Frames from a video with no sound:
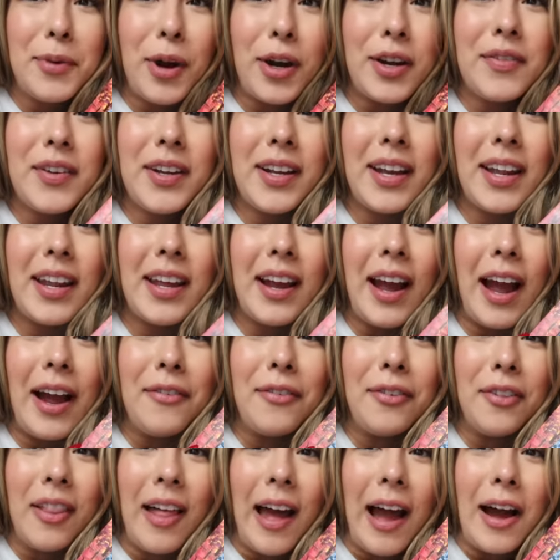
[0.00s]
not even kidding,
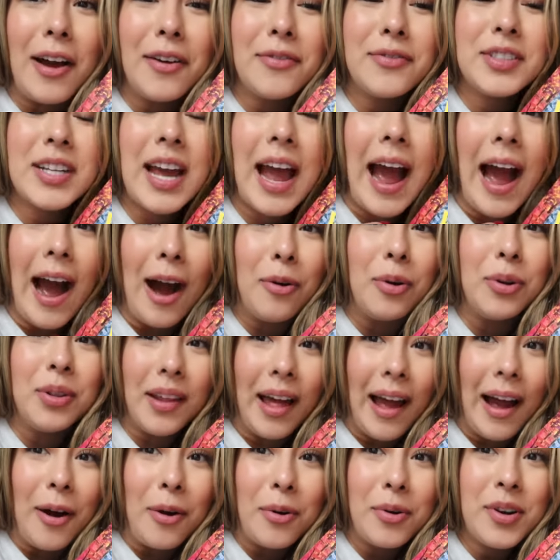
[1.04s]
I've laughed out
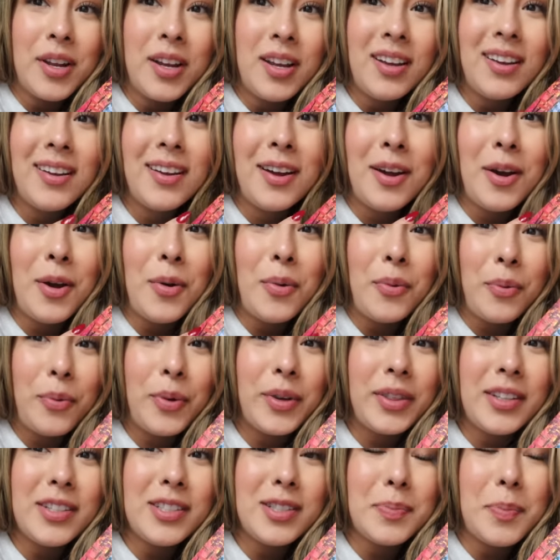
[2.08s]
loud
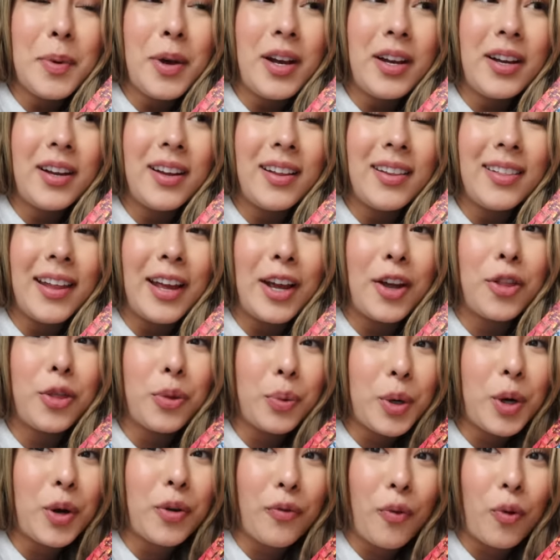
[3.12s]
with this book like
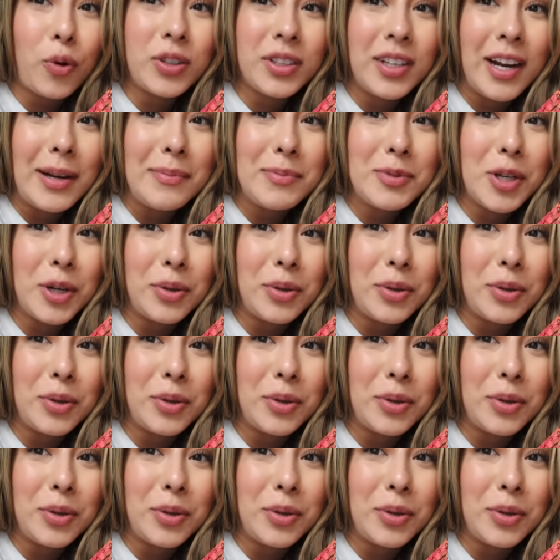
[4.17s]
three or four times